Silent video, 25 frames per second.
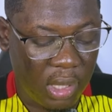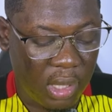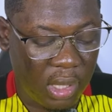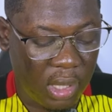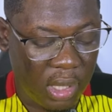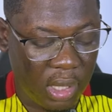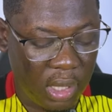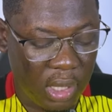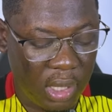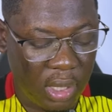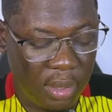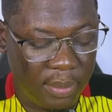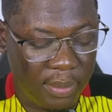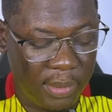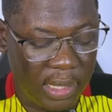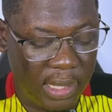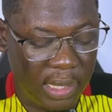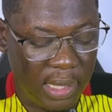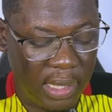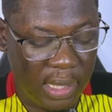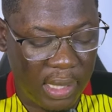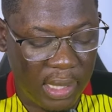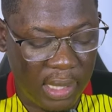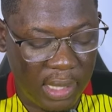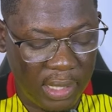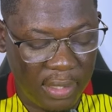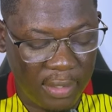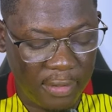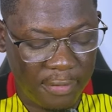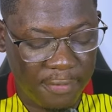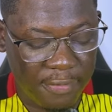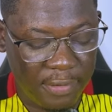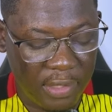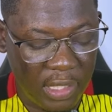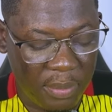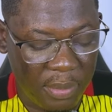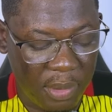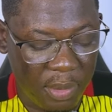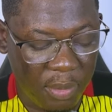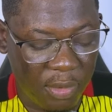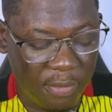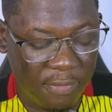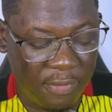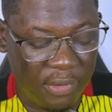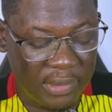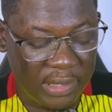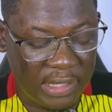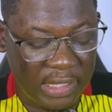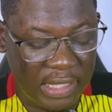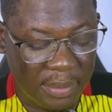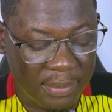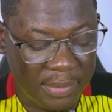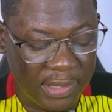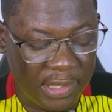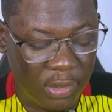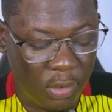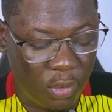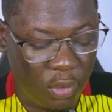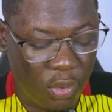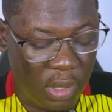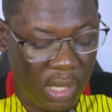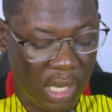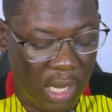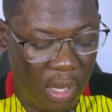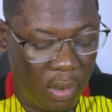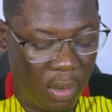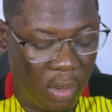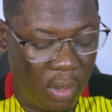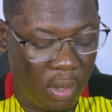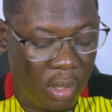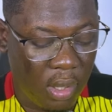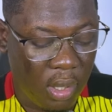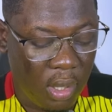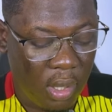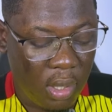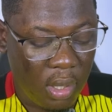Um, then I have, let me move on, Samson Kudaho.